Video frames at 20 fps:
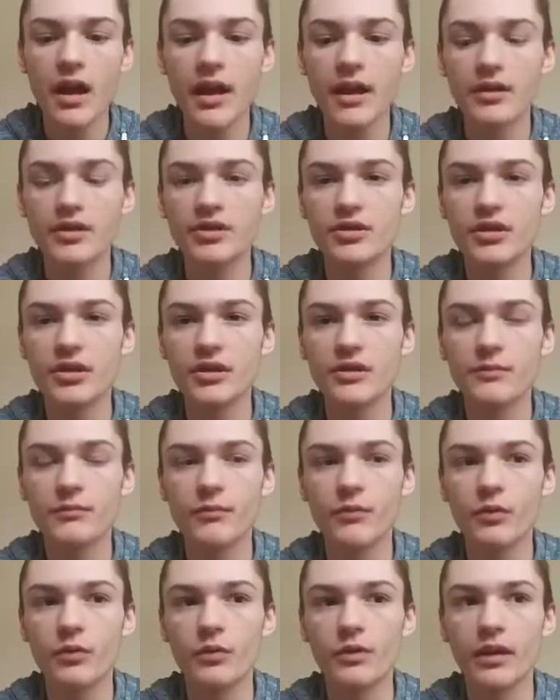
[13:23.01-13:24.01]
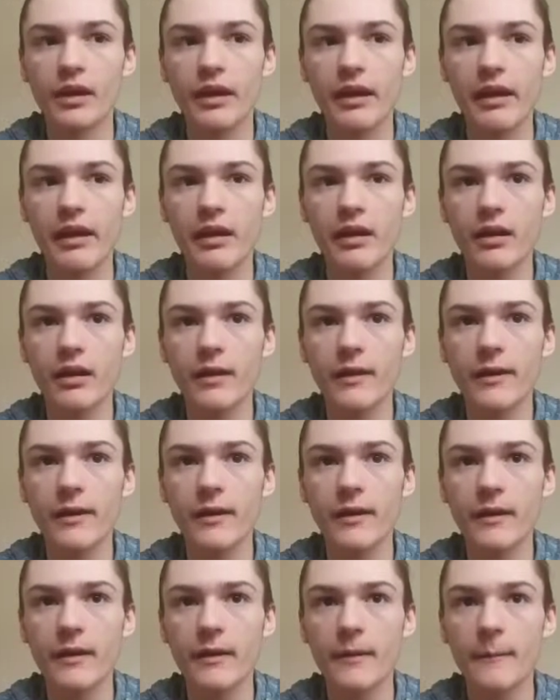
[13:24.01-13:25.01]
It's just more like
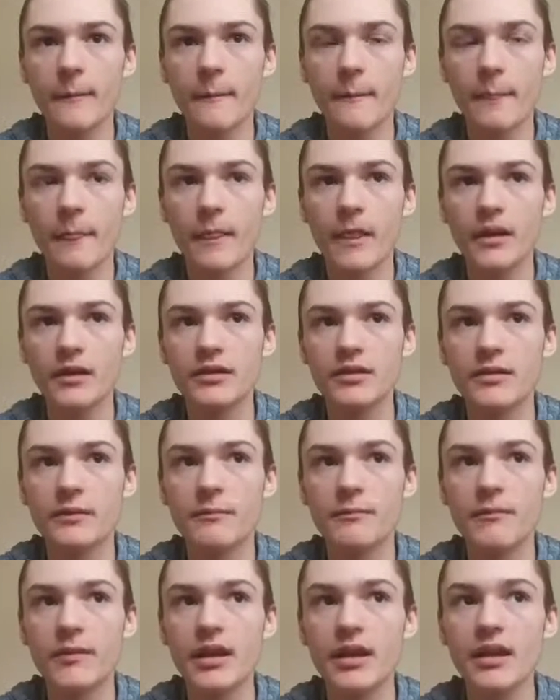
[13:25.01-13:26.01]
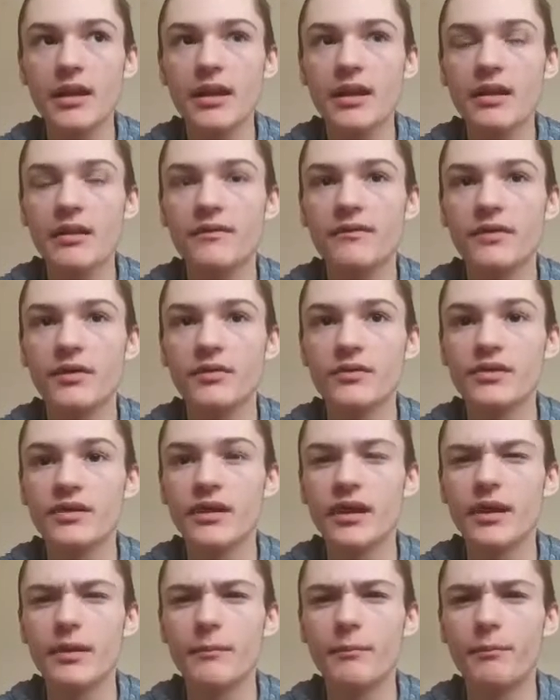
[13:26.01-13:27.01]
to me, it feels
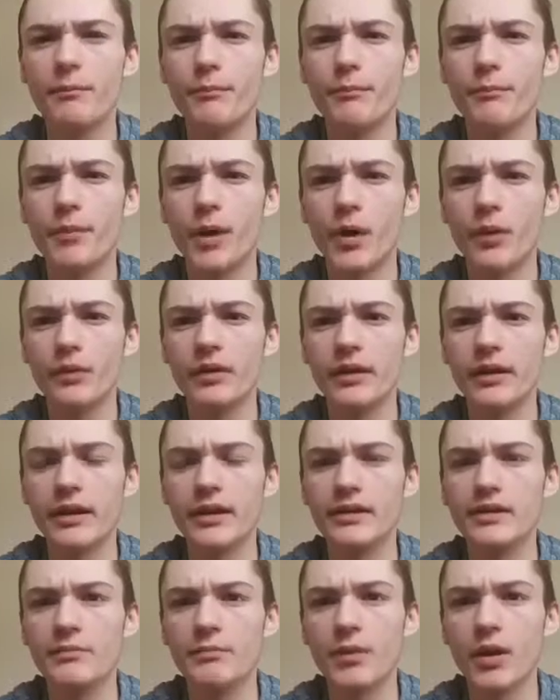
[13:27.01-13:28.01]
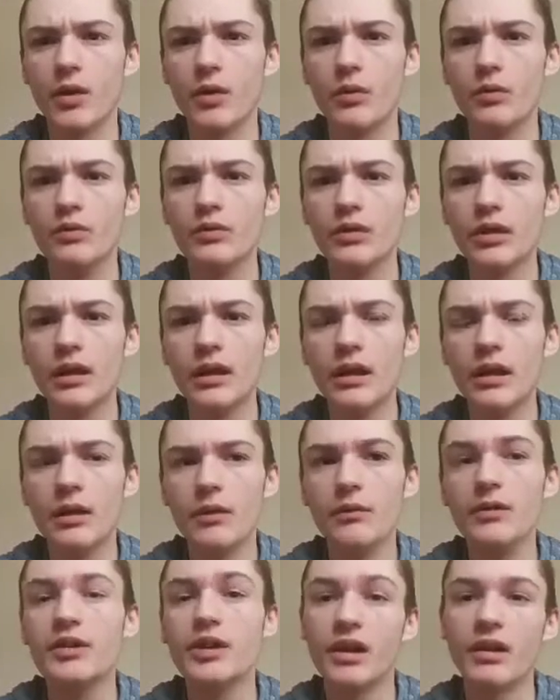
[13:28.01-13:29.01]
like bone against bone,
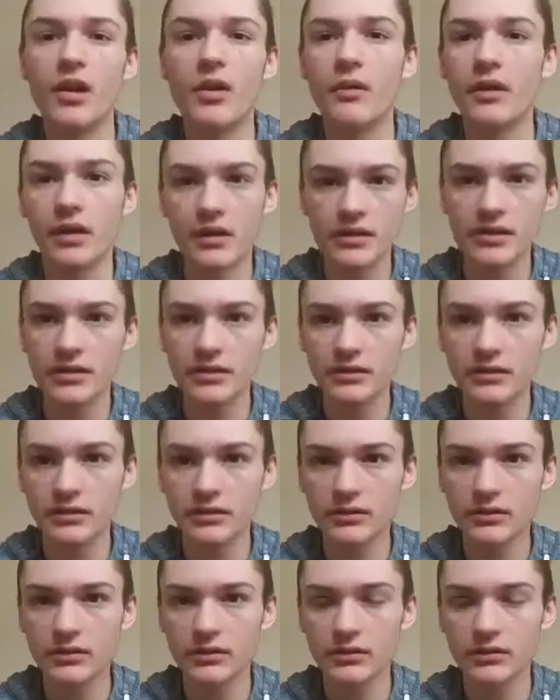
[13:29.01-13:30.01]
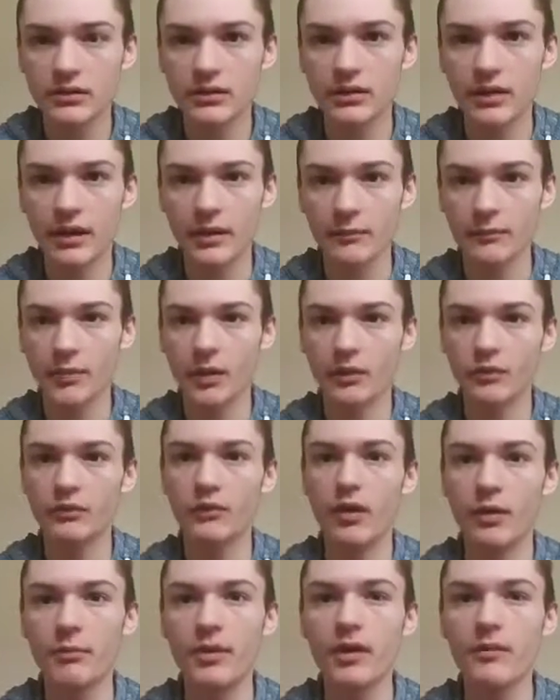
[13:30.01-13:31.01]
which I know it isn't, and like bone
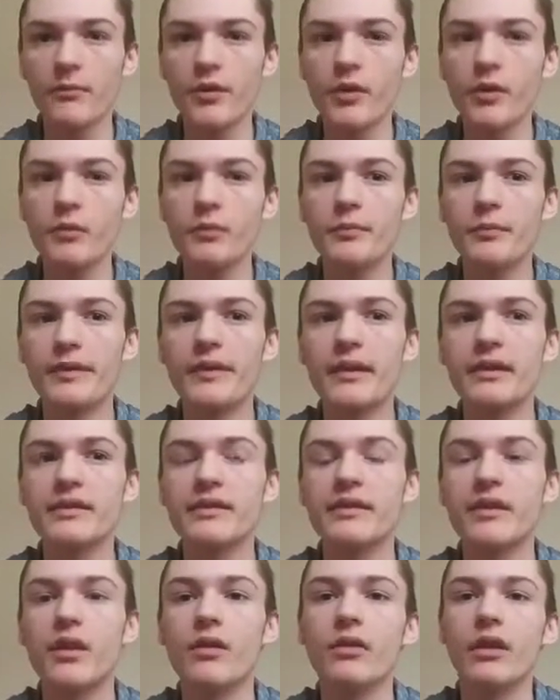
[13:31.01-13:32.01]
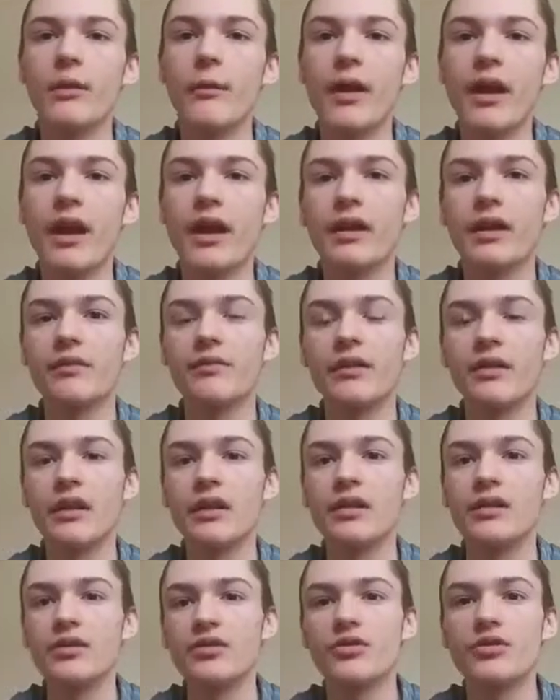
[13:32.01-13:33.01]
rubbing bone, but that's the only way I can really
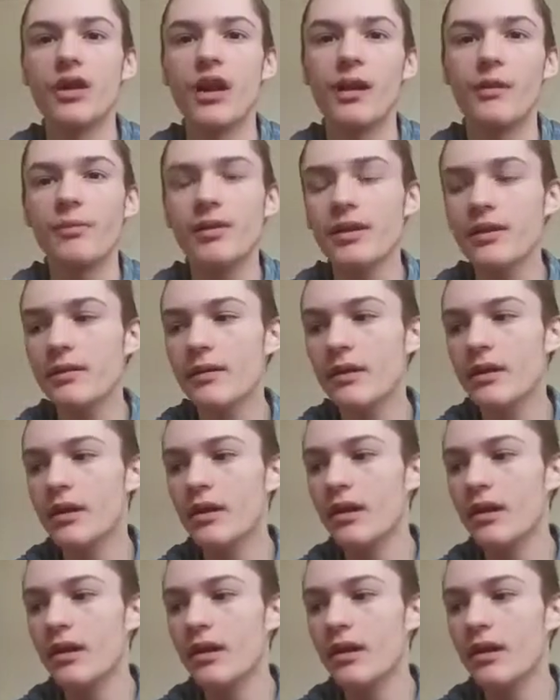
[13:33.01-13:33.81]
describe it.